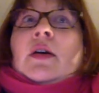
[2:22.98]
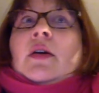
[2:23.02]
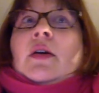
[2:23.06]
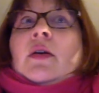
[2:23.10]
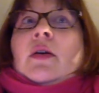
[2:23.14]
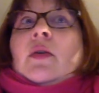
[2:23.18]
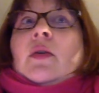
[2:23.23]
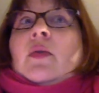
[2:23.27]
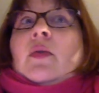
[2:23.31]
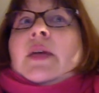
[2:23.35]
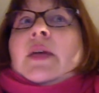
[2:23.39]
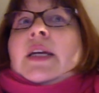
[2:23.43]

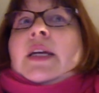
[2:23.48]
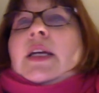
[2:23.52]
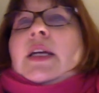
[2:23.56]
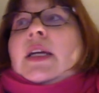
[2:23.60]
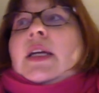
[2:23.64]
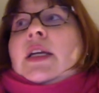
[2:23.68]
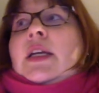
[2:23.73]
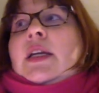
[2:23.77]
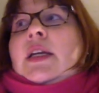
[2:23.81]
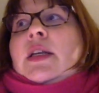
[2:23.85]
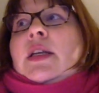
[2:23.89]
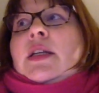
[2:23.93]

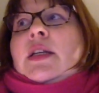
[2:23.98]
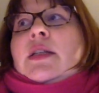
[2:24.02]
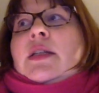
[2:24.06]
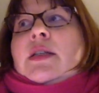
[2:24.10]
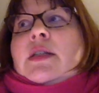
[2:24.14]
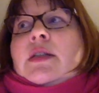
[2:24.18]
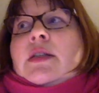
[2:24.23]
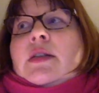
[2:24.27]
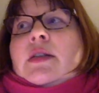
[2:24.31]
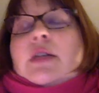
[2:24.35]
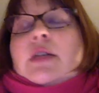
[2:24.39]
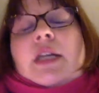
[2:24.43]
we
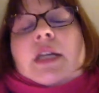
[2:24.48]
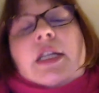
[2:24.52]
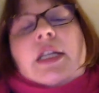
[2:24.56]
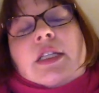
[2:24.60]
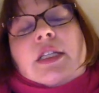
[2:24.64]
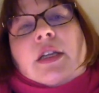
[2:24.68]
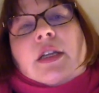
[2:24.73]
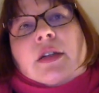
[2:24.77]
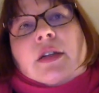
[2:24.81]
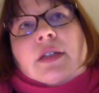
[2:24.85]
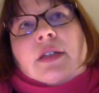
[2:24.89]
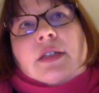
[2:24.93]
need
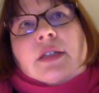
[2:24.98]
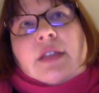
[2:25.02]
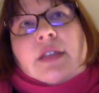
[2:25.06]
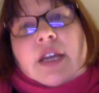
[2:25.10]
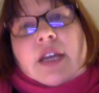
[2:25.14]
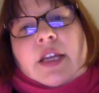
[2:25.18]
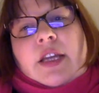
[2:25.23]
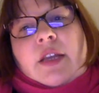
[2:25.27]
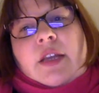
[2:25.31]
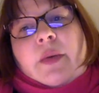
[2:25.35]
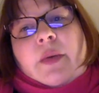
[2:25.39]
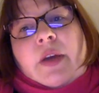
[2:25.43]
to
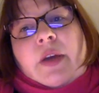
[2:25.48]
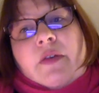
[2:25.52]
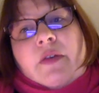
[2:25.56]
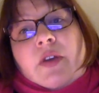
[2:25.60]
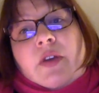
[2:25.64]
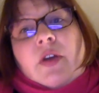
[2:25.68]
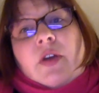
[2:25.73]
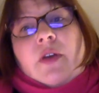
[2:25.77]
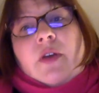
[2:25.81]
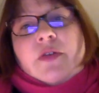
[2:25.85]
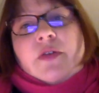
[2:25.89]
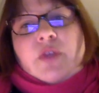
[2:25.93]
understand that we have a
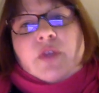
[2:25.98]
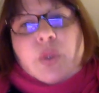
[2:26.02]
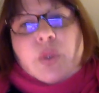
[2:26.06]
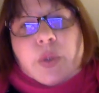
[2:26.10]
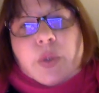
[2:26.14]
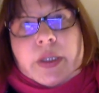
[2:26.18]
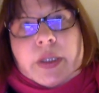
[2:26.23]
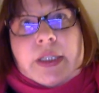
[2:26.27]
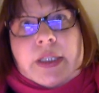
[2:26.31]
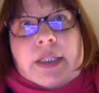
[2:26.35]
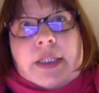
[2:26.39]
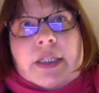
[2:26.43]
lot of
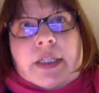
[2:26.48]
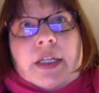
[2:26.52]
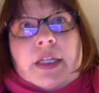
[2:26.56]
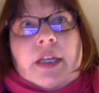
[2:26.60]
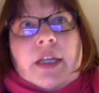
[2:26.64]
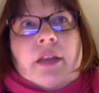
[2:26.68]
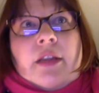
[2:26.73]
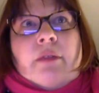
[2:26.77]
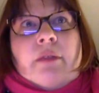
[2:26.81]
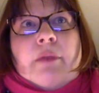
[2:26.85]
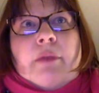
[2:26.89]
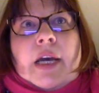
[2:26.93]
choice
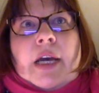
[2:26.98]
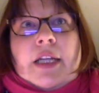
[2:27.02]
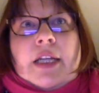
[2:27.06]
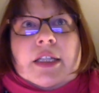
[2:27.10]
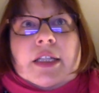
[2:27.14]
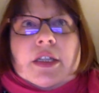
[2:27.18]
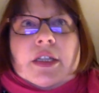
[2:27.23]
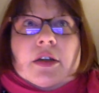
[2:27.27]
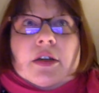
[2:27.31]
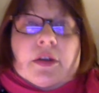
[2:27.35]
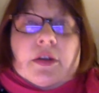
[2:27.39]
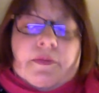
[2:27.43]
in the
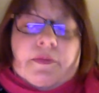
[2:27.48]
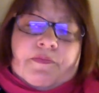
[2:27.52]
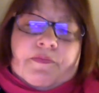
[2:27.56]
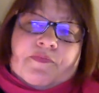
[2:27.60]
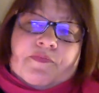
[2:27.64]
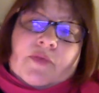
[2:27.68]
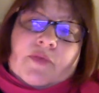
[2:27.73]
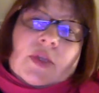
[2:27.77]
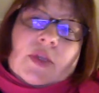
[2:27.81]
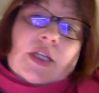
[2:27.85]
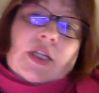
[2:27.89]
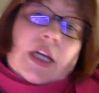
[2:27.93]
matter.
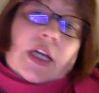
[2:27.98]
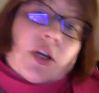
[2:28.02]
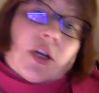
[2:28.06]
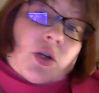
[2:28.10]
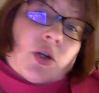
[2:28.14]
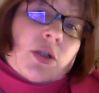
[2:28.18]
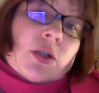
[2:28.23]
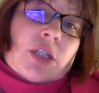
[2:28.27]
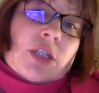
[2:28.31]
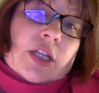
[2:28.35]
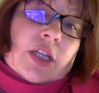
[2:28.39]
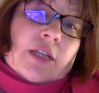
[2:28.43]

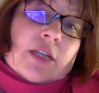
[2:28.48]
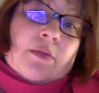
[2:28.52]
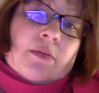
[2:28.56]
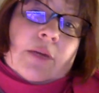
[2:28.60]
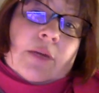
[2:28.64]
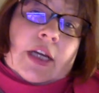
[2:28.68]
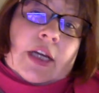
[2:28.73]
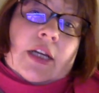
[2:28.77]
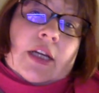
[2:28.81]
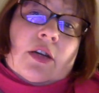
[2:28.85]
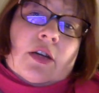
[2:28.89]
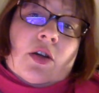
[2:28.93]
Technology has
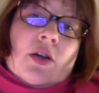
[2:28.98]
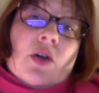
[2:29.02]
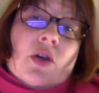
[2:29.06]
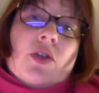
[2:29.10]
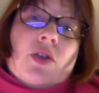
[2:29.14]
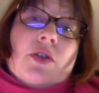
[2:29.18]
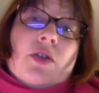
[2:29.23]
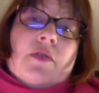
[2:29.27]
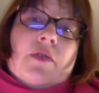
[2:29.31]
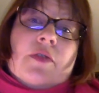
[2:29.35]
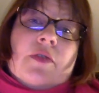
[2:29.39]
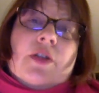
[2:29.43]
made
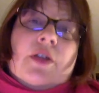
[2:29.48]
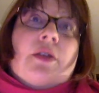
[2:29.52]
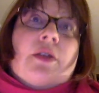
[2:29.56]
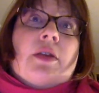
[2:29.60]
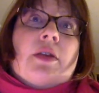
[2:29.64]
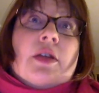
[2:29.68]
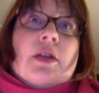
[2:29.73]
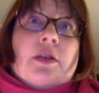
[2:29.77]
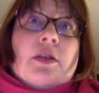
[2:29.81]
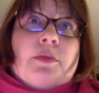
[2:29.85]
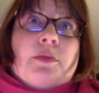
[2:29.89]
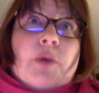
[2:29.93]
lots of new
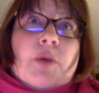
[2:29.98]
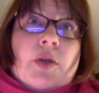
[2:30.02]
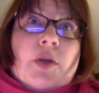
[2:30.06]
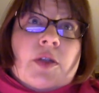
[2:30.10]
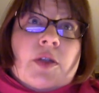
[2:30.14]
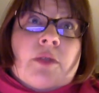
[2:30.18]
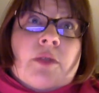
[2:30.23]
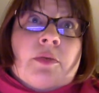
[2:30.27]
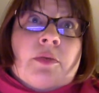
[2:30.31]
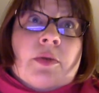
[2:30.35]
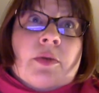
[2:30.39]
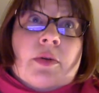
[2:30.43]
things
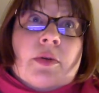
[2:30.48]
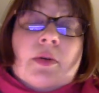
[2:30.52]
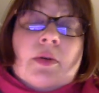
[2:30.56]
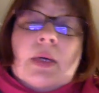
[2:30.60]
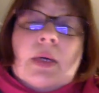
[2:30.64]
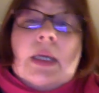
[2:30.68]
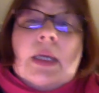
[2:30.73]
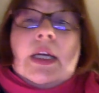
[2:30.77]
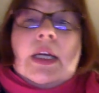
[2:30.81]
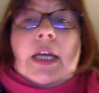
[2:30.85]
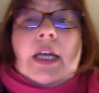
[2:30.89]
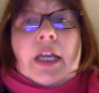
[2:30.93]
possible,
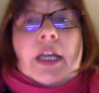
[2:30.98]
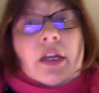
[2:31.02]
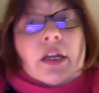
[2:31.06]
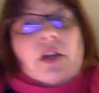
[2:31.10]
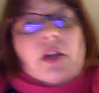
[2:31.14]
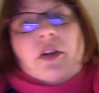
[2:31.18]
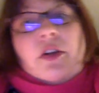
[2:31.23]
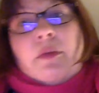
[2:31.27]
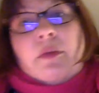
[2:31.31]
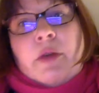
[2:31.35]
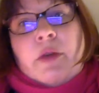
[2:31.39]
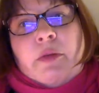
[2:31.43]

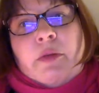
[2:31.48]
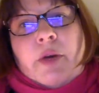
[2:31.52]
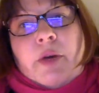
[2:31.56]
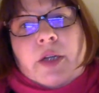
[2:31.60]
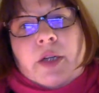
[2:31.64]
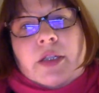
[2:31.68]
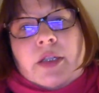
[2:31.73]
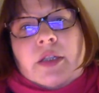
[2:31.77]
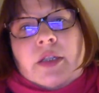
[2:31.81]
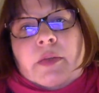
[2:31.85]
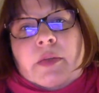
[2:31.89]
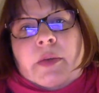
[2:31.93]
including me
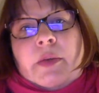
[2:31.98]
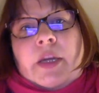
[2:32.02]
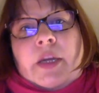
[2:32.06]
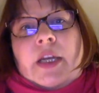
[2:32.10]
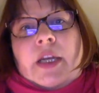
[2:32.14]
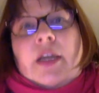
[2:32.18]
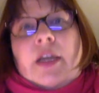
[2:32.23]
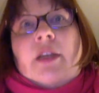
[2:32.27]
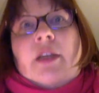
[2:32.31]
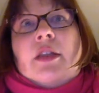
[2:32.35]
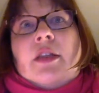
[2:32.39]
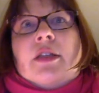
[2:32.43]

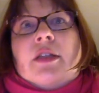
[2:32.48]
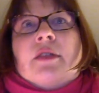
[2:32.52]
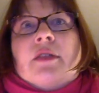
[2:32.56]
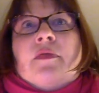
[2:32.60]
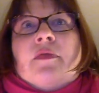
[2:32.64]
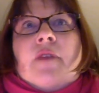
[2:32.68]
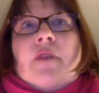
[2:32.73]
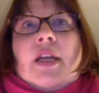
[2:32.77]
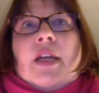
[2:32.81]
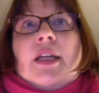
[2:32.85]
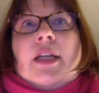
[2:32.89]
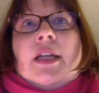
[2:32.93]
participating in this
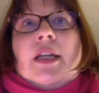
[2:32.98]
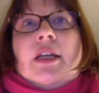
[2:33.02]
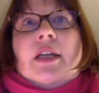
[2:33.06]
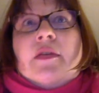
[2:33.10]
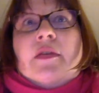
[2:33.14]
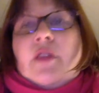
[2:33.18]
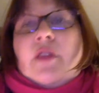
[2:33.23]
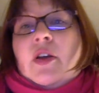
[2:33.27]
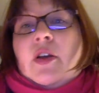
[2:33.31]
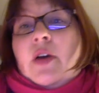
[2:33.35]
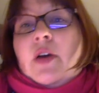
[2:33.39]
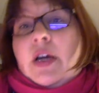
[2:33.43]
event,
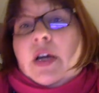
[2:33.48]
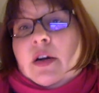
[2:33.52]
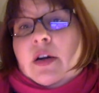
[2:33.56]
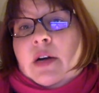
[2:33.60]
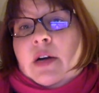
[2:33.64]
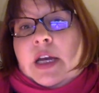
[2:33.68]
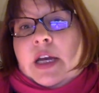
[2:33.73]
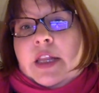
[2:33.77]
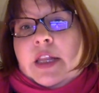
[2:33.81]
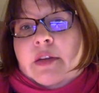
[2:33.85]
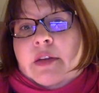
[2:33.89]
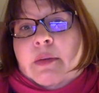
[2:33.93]
even though I
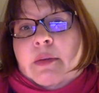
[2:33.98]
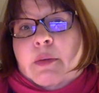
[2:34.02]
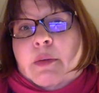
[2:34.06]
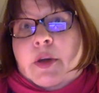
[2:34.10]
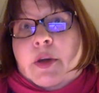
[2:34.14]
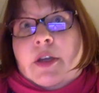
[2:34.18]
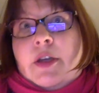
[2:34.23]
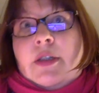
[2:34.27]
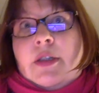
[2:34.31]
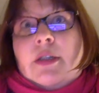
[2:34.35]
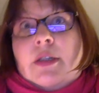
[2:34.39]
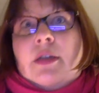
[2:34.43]
can't get there in
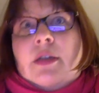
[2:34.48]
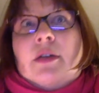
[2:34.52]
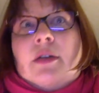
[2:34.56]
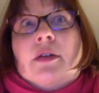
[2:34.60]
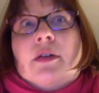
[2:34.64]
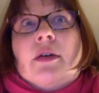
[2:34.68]
person.